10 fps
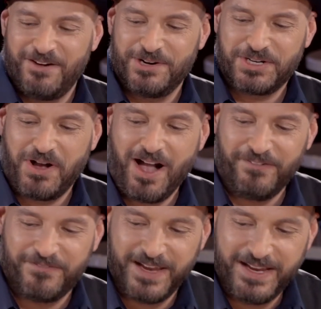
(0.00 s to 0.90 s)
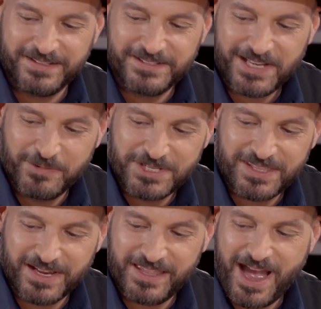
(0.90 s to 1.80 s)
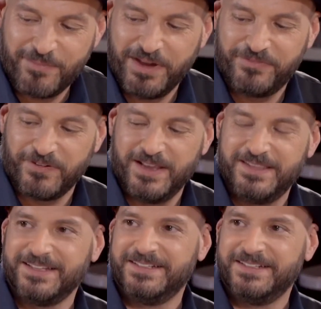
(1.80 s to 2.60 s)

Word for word: Irish coffee. Tell me what you think of that, my friend.